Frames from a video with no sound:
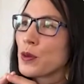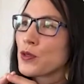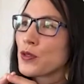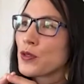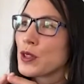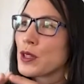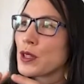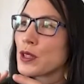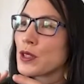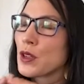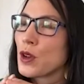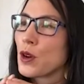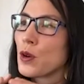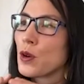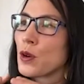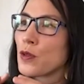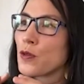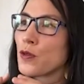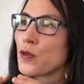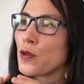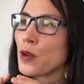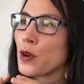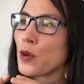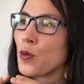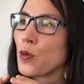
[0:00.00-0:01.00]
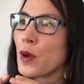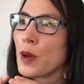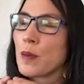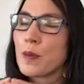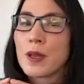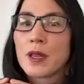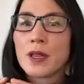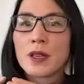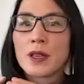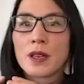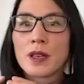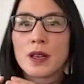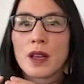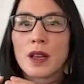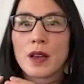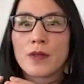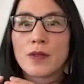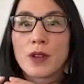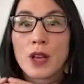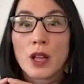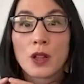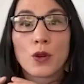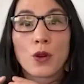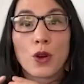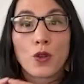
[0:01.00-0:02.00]
was for this cohort for women
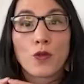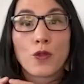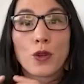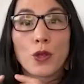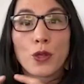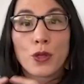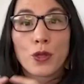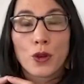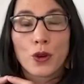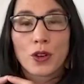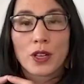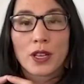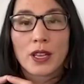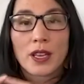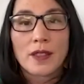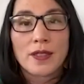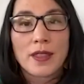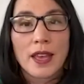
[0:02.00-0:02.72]
of color over 30,